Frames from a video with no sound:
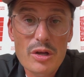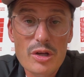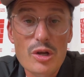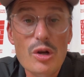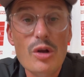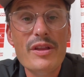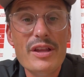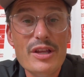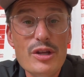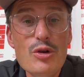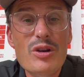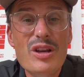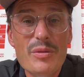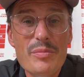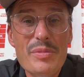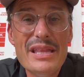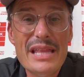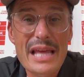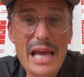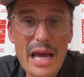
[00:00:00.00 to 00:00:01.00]
You could
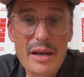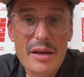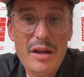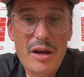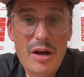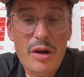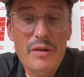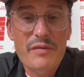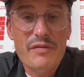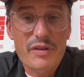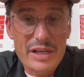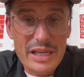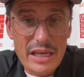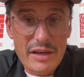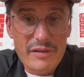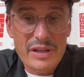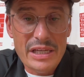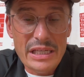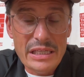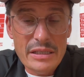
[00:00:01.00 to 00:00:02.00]
be that
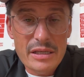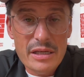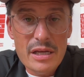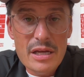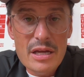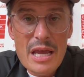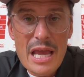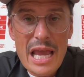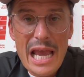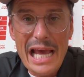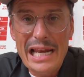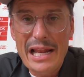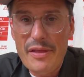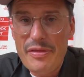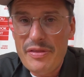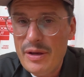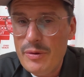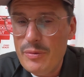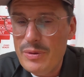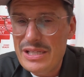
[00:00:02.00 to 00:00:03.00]
unforgiving. And I
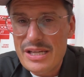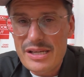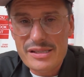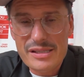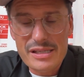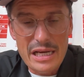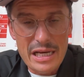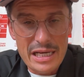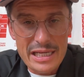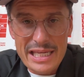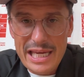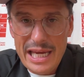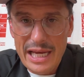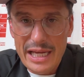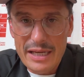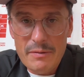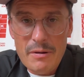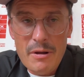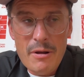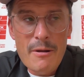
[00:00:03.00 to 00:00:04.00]
think we just,
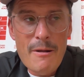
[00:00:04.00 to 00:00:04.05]
again,